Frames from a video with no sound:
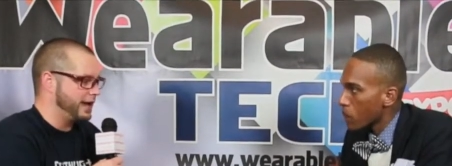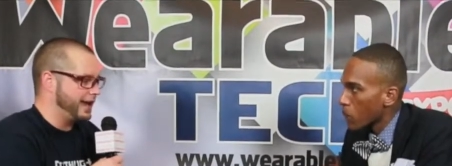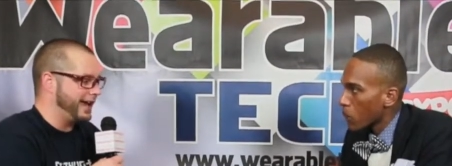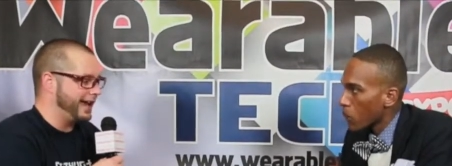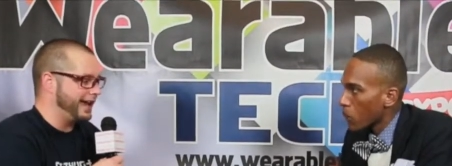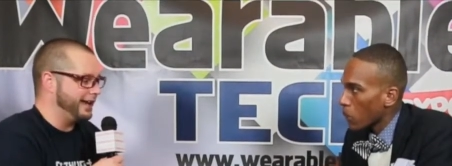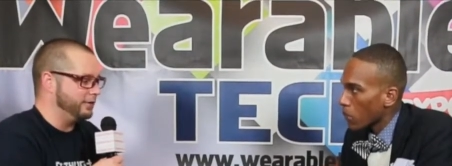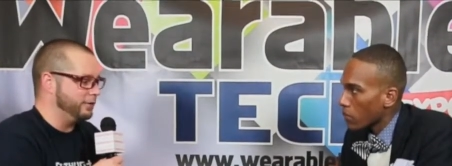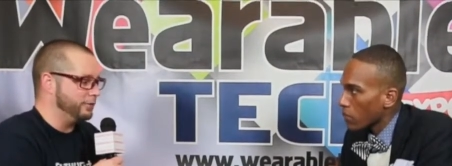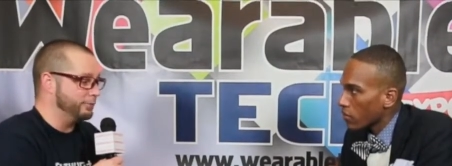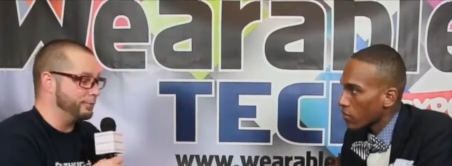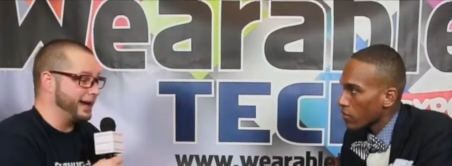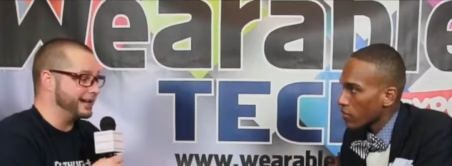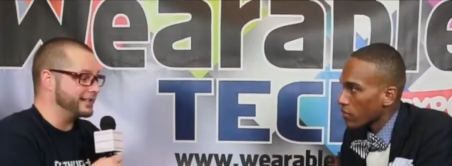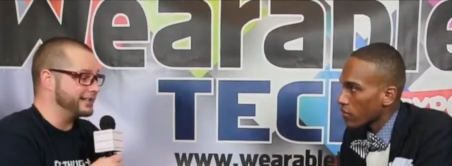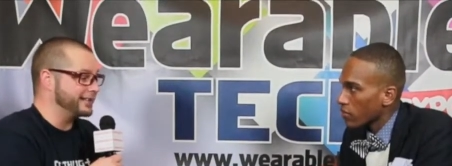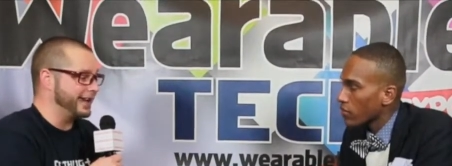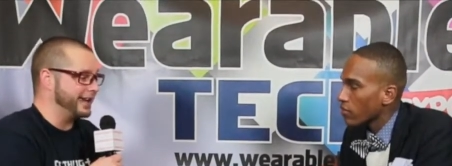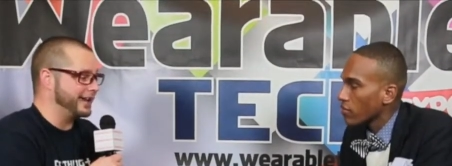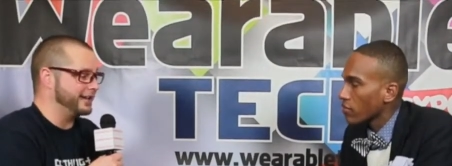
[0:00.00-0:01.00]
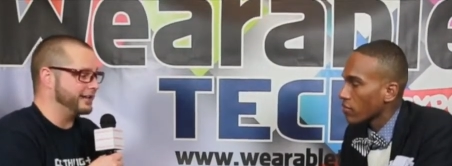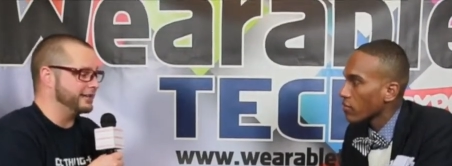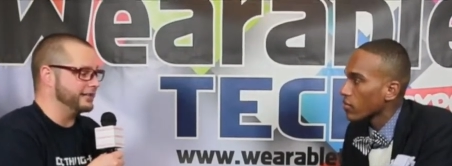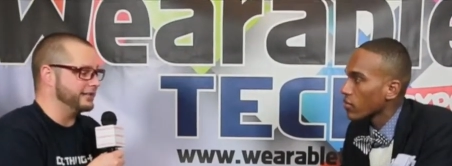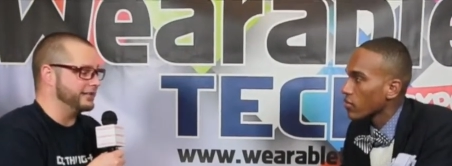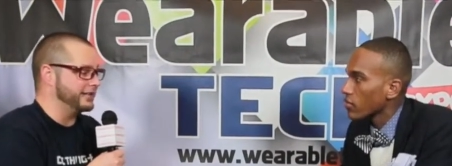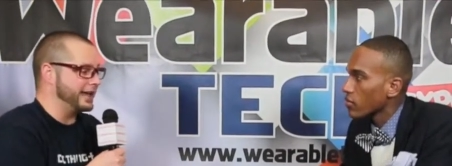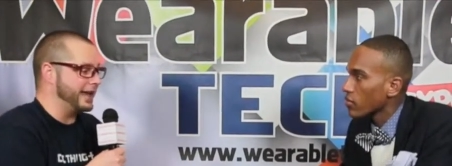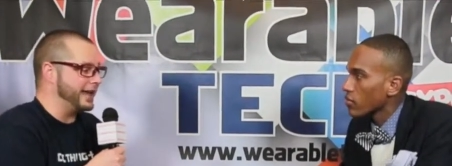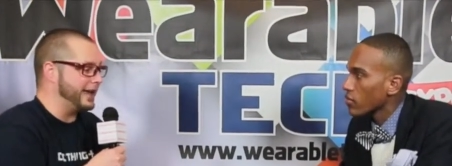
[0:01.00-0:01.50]
Speaker 1: And back then,
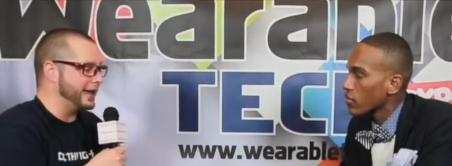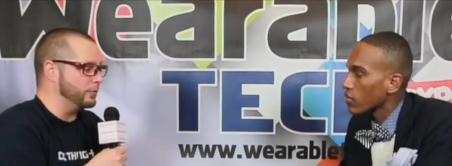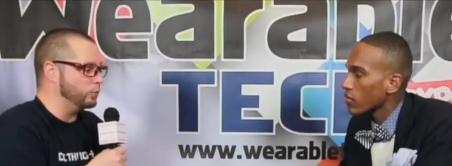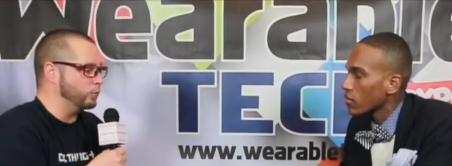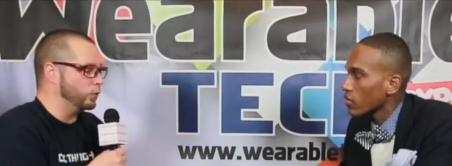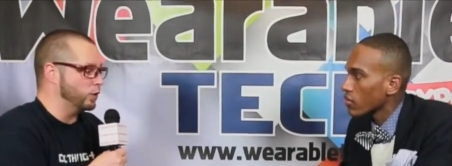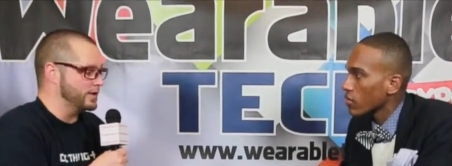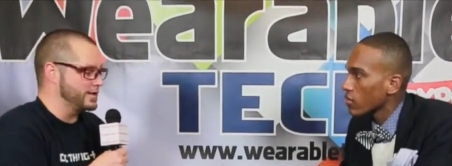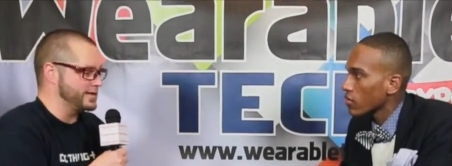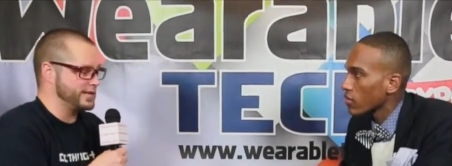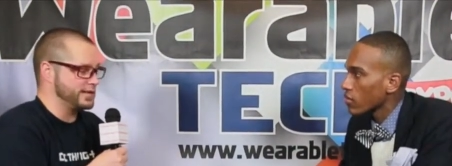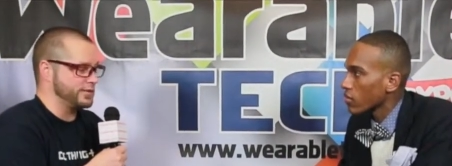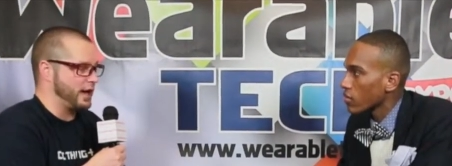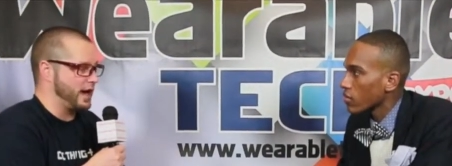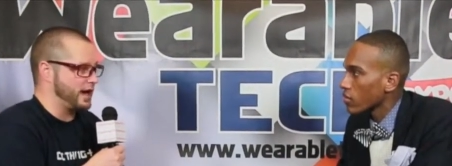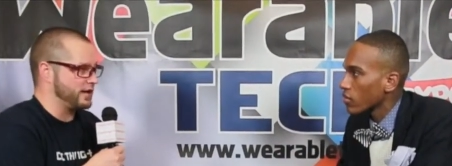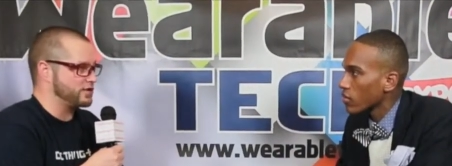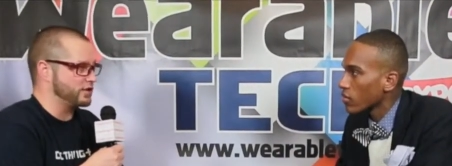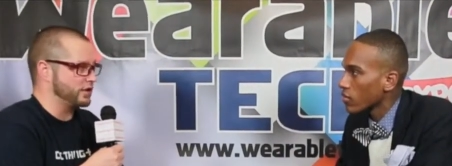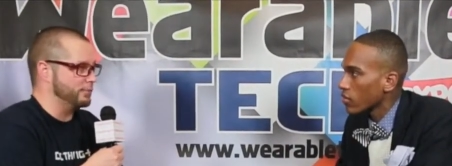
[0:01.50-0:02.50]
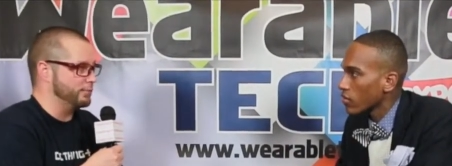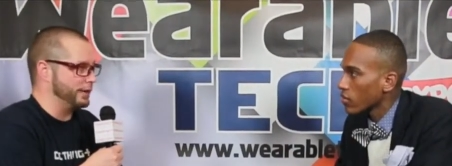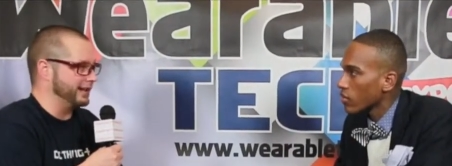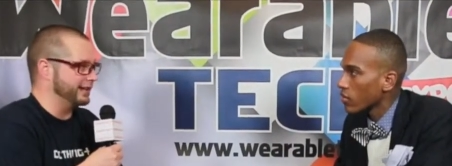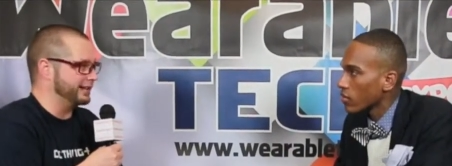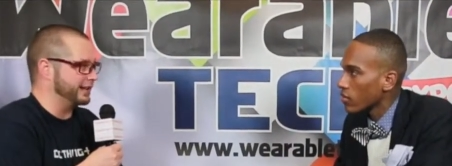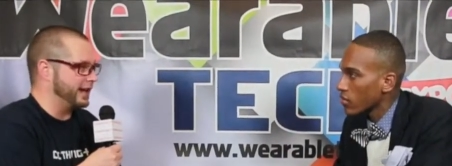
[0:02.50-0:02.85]
the aim was to actually build